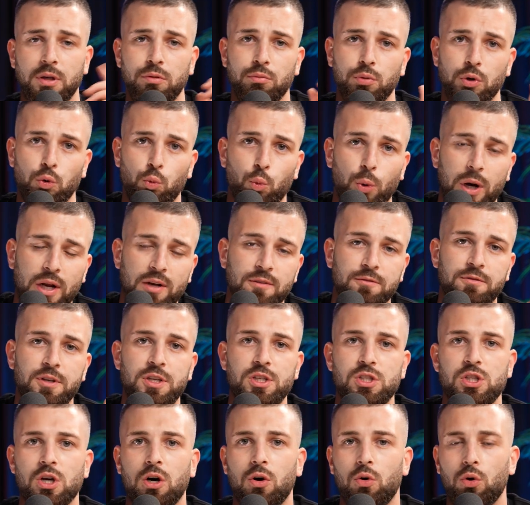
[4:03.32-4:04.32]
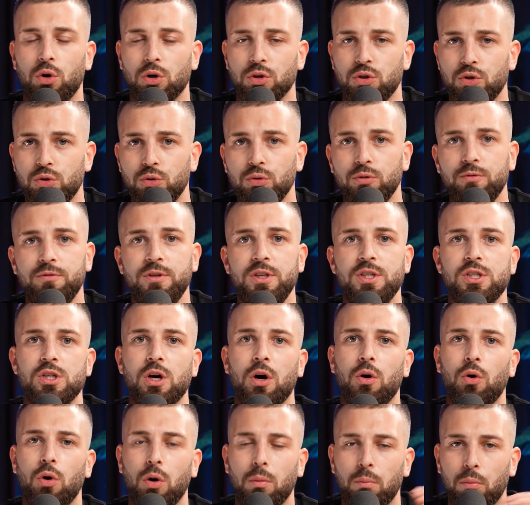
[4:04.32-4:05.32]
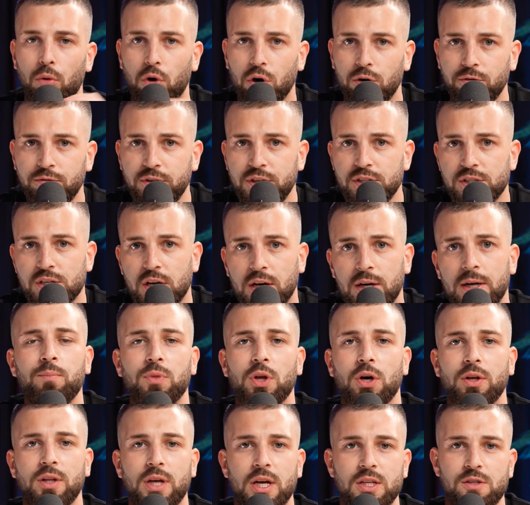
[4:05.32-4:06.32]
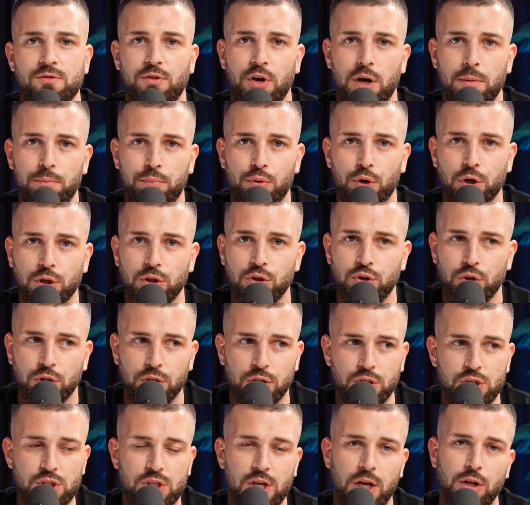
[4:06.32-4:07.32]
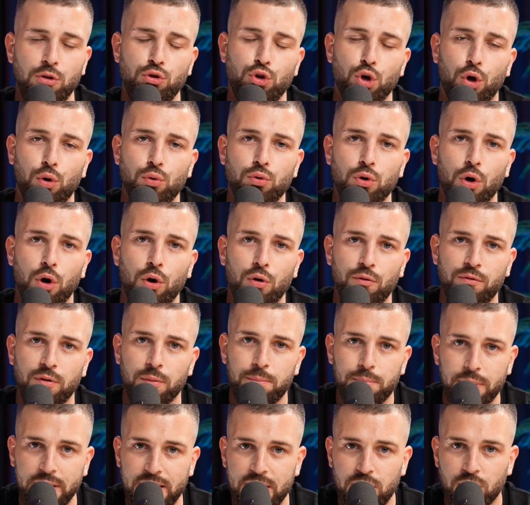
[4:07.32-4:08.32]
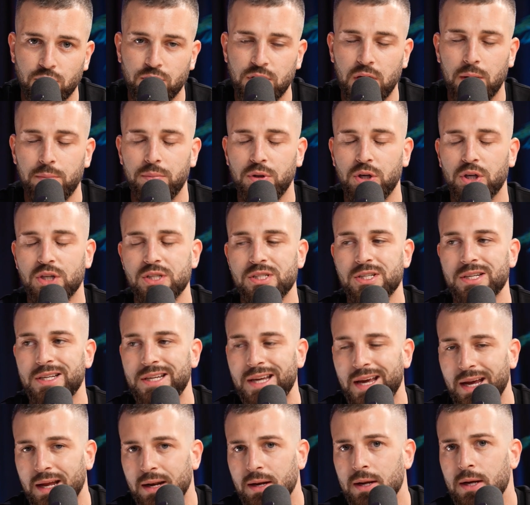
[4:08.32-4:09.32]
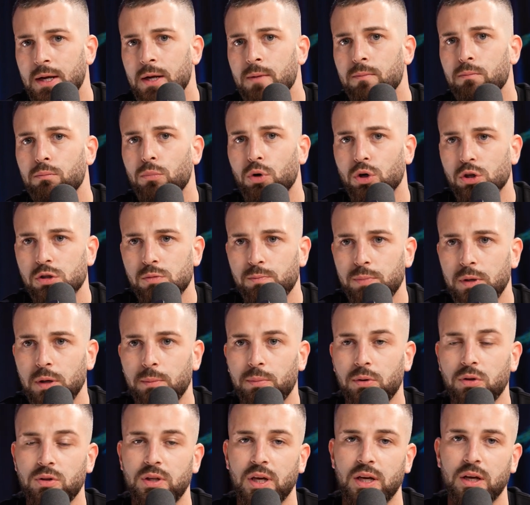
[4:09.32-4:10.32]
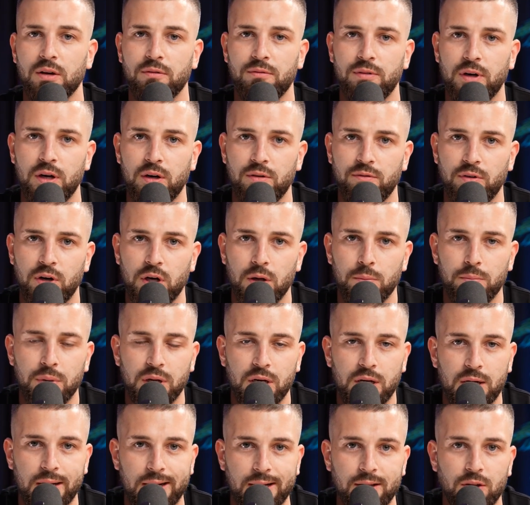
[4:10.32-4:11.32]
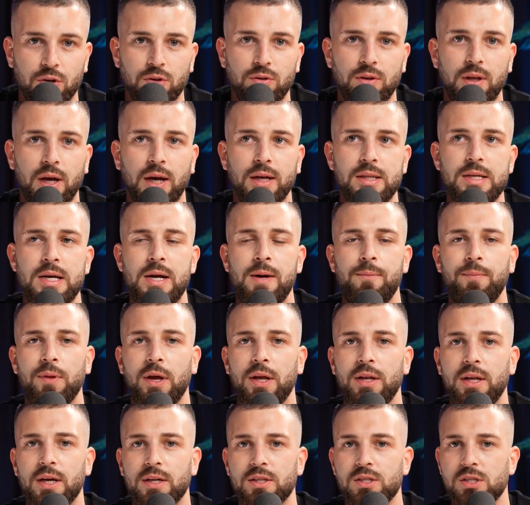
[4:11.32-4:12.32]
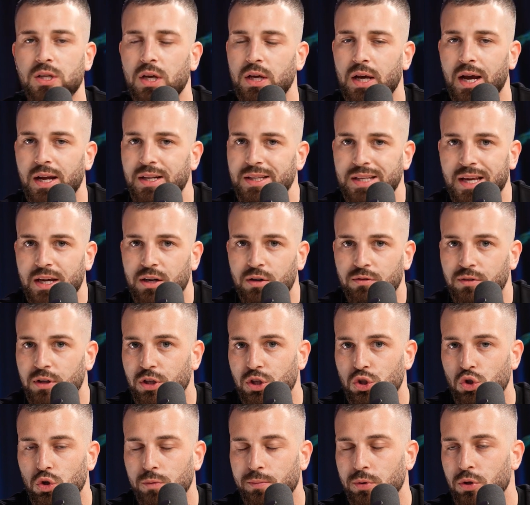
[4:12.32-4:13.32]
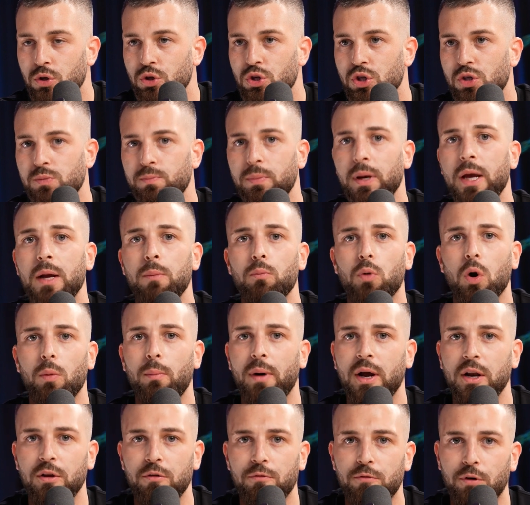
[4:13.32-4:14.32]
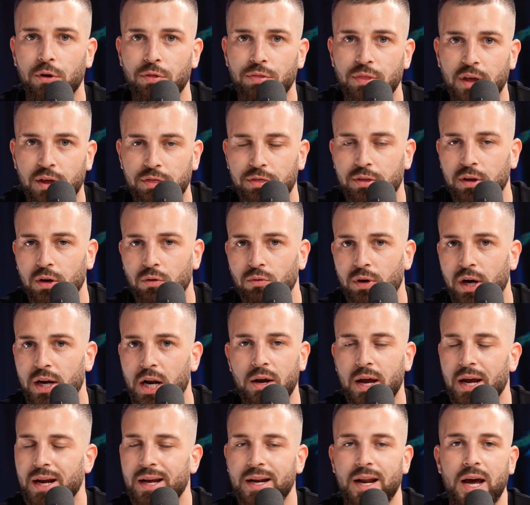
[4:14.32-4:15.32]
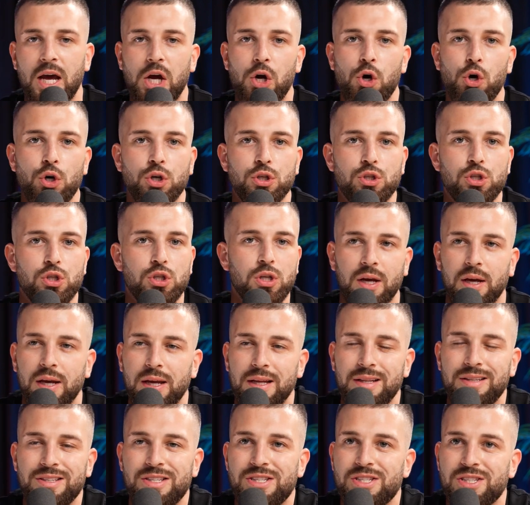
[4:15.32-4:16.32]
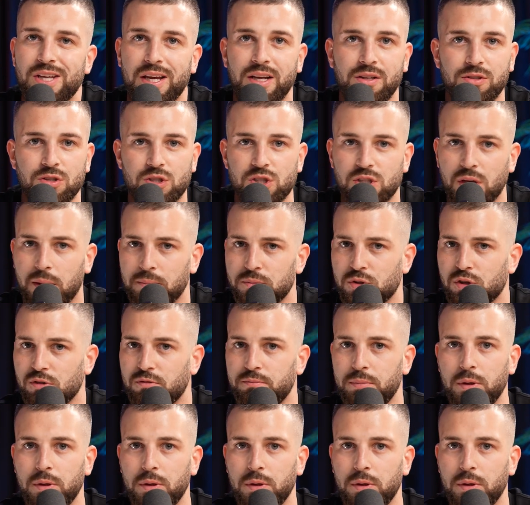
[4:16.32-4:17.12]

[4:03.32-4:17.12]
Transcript: with one visa or two visa or more visa. Now, that's very important to understand. Don't overpay on that, because again, most people take a very, very big cut on that. And that's at the end of the day stupid. You're just paying more money for nothing, right? Again, I heard insane sums of